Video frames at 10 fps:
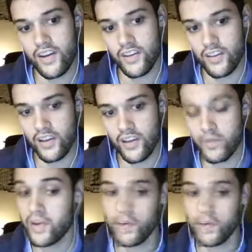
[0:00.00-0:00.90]
And
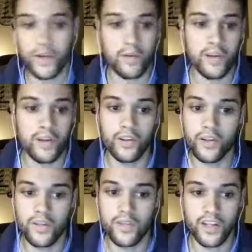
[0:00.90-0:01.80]
you pick up a kill, an
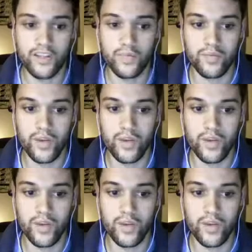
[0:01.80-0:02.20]
objective